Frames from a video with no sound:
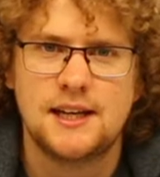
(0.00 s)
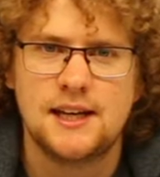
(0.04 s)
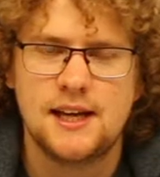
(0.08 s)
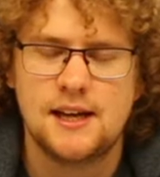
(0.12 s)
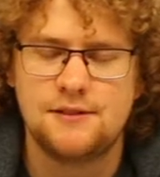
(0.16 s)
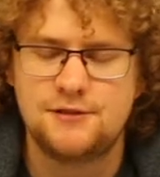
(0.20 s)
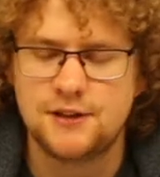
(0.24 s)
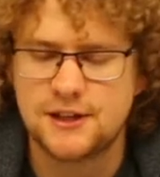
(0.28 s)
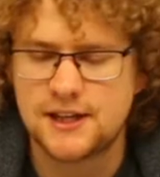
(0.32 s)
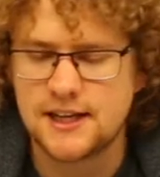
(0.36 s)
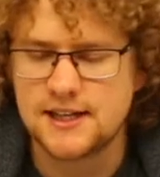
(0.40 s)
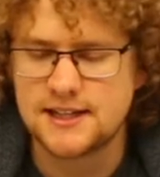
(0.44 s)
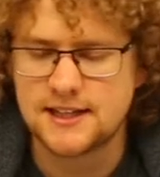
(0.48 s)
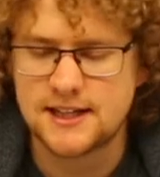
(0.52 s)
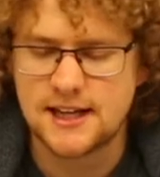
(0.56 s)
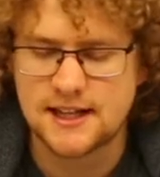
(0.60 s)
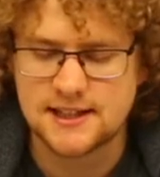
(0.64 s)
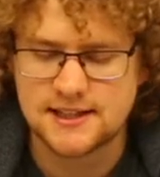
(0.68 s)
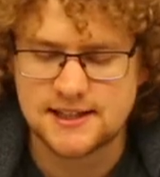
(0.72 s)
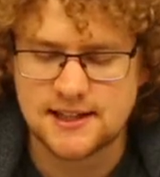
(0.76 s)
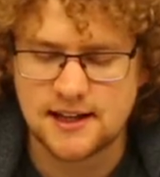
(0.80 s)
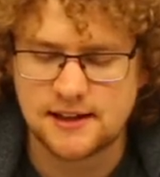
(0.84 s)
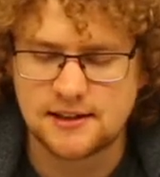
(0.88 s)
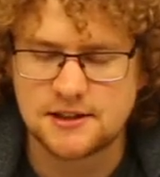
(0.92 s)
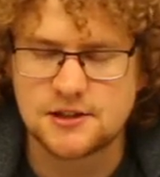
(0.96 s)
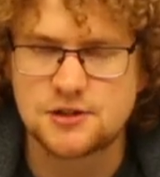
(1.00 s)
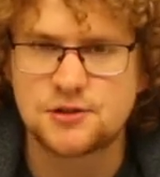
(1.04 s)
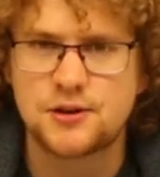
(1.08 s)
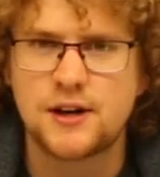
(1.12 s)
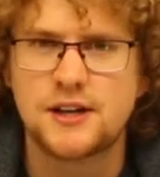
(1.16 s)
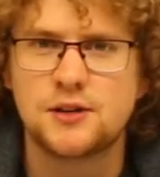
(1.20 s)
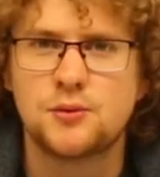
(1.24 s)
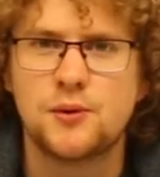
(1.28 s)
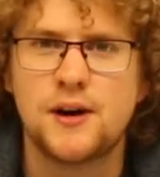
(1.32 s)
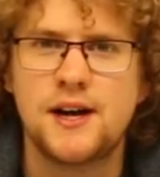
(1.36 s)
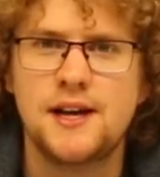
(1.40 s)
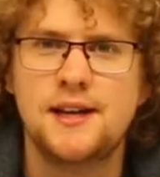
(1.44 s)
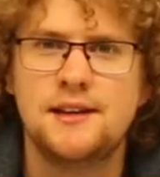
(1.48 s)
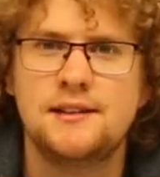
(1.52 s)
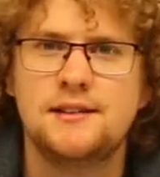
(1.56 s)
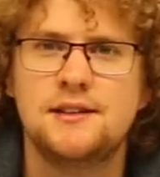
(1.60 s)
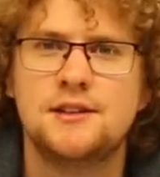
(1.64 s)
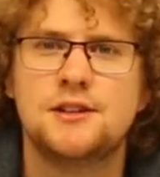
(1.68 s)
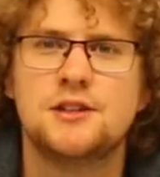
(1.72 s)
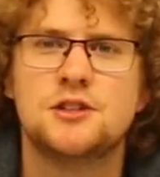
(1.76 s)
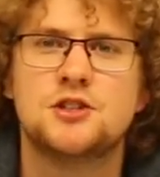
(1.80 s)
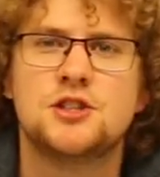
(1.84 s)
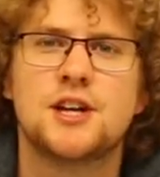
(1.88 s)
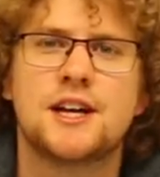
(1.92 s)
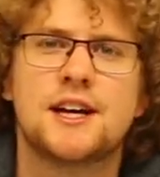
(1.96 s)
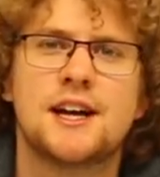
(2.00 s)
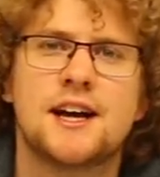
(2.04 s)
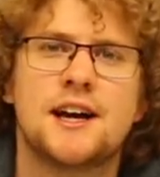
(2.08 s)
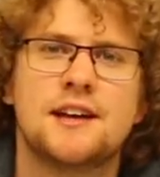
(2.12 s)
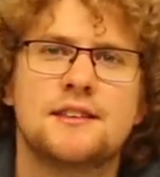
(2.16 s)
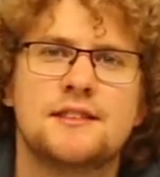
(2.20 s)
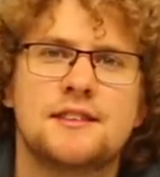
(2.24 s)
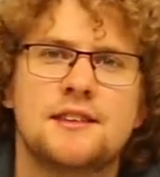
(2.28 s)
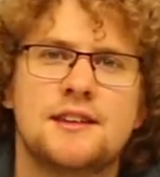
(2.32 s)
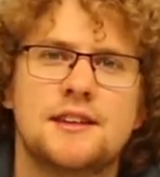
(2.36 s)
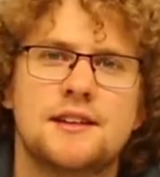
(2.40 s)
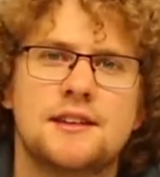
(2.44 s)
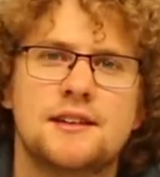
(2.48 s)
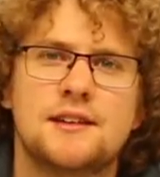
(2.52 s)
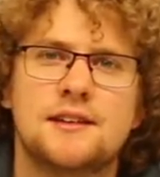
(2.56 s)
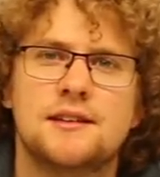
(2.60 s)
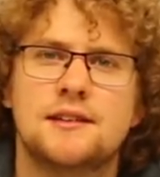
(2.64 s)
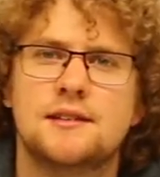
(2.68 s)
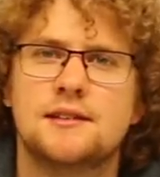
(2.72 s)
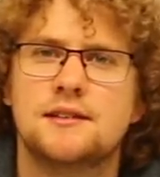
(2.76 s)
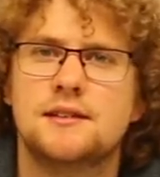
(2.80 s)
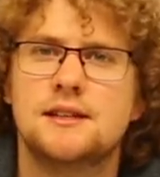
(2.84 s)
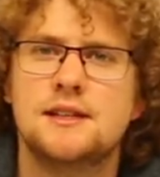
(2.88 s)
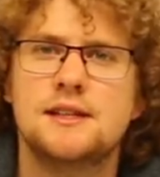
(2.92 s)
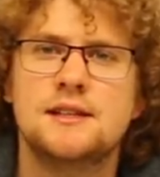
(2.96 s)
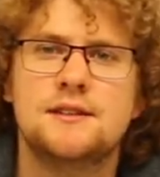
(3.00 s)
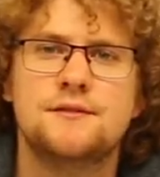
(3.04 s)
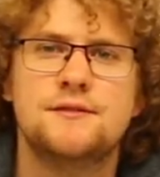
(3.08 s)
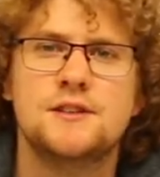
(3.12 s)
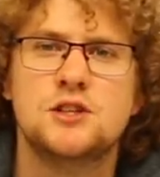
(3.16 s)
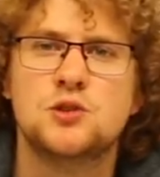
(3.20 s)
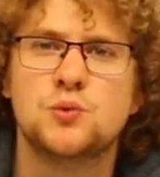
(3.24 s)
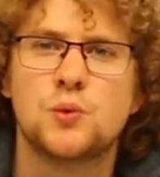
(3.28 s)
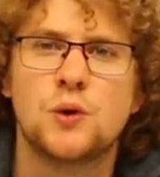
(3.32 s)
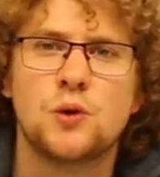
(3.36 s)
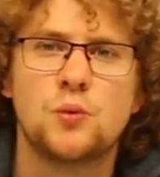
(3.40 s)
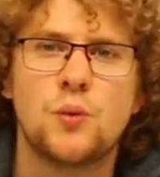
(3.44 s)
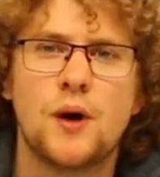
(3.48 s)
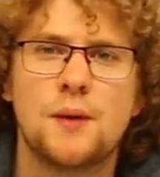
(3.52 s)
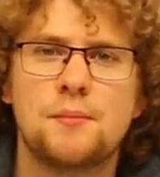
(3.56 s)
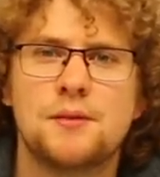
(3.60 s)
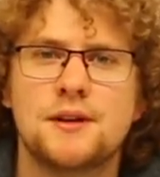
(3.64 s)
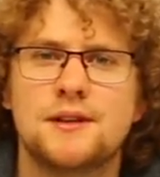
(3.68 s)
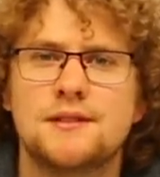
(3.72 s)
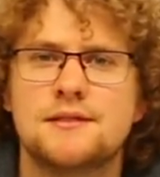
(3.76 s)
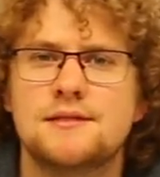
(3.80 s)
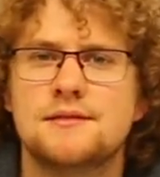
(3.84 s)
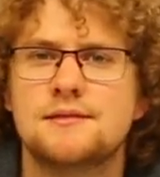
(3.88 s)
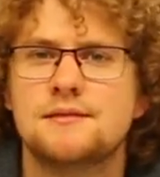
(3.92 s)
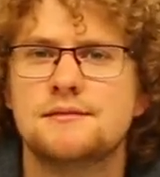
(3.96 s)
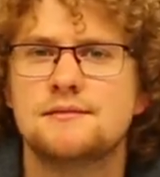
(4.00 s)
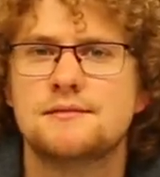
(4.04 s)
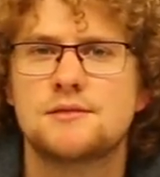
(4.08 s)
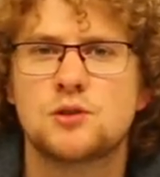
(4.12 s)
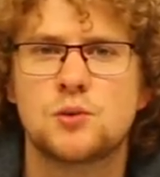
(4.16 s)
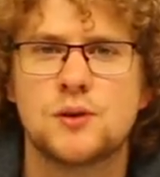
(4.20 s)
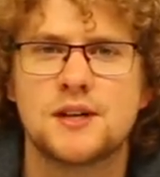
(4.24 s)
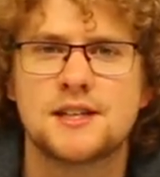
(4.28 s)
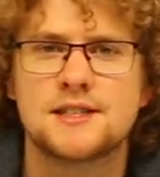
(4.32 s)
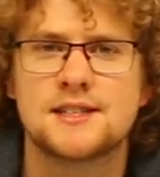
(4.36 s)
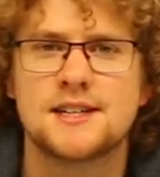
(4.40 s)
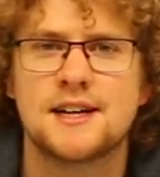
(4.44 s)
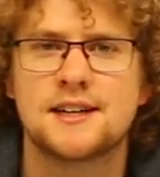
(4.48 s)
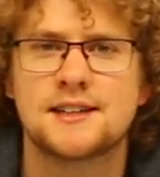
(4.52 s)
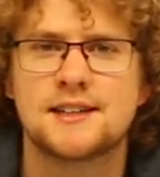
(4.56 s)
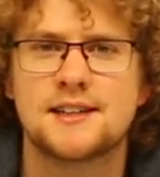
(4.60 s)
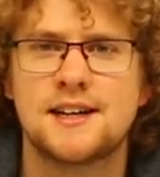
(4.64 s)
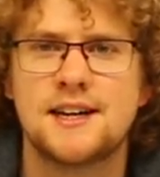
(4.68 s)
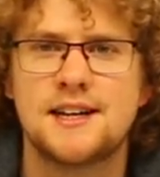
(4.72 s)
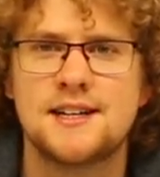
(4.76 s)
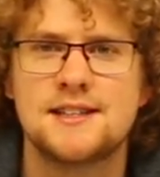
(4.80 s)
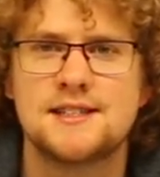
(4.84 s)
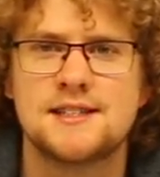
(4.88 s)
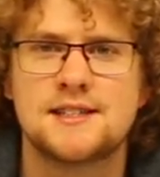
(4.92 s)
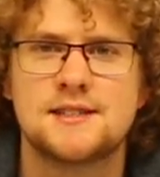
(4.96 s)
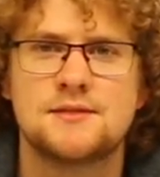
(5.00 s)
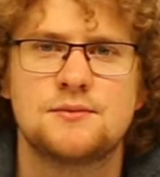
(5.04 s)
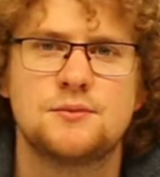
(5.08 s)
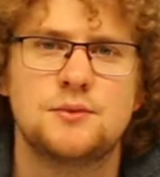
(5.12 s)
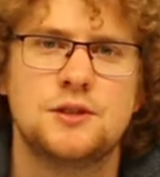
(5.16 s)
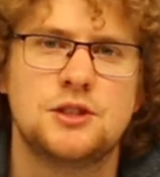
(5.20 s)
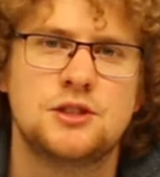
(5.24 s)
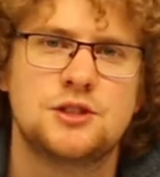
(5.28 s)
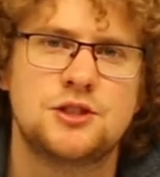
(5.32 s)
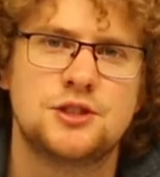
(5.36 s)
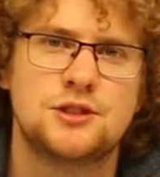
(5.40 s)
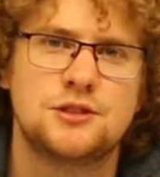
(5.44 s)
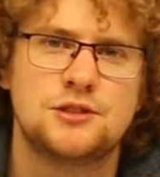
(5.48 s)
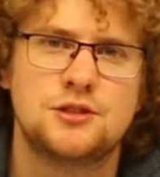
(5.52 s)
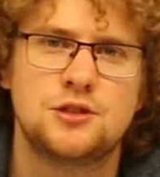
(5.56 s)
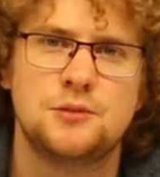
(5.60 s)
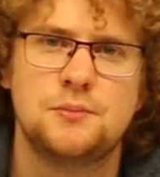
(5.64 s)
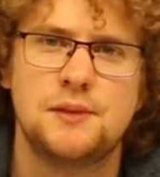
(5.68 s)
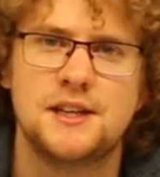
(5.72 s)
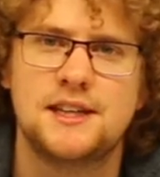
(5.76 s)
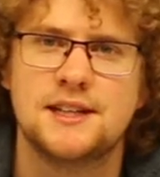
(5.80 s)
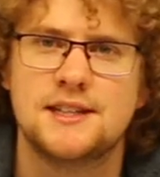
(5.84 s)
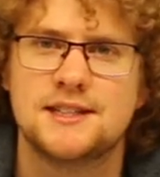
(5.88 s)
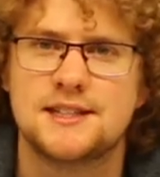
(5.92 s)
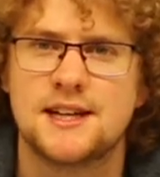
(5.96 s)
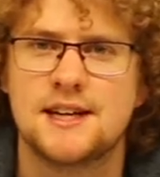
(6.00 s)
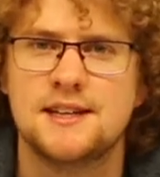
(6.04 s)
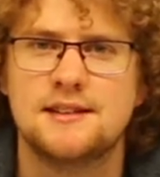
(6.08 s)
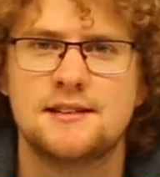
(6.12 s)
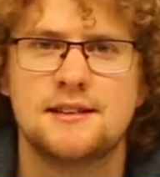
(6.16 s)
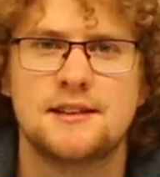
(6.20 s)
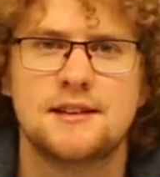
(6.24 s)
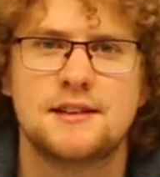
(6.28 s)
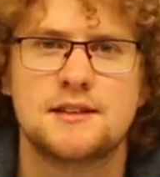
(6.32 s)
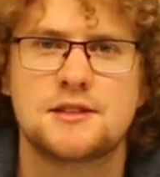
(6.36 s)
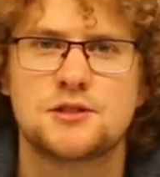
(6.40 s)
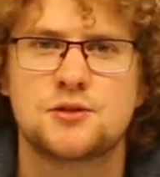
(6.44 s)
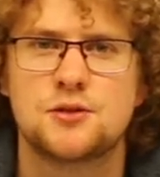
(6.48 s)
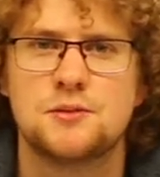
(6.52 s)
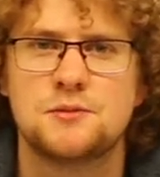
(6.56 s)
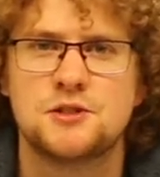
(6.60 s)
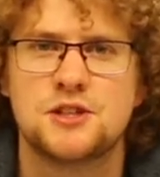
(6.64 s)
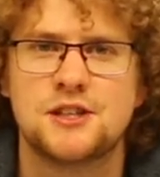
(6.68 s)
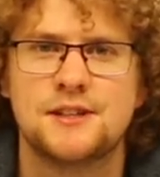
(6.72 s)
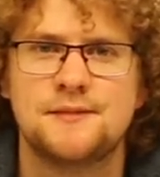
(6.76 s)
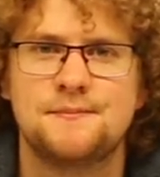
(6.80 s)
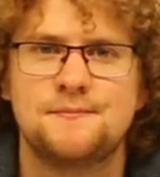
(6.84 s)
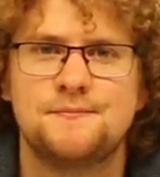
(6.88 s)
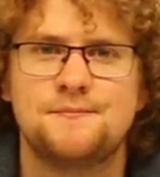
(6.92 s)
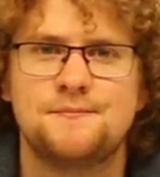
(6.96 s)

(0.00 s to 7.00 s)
If you're keen to get started straight away, you can check out the individual weapon quick start guides, which should be contained in the description.